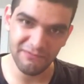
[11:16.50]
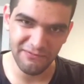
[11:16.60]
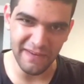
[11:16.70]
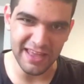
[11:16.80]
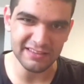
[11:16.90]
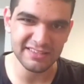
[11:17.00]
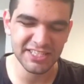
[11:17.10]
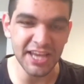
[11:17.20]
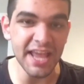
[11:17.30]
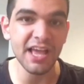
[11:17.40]
things
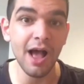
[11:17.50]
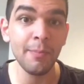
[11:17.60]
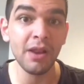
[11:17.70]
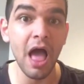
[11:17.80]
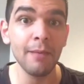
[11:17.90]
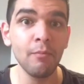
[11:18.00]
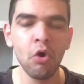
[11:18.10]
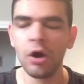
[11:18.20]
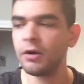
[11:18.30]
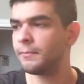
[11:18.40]
shake up a lot
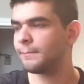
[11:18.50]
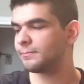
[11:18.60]
more.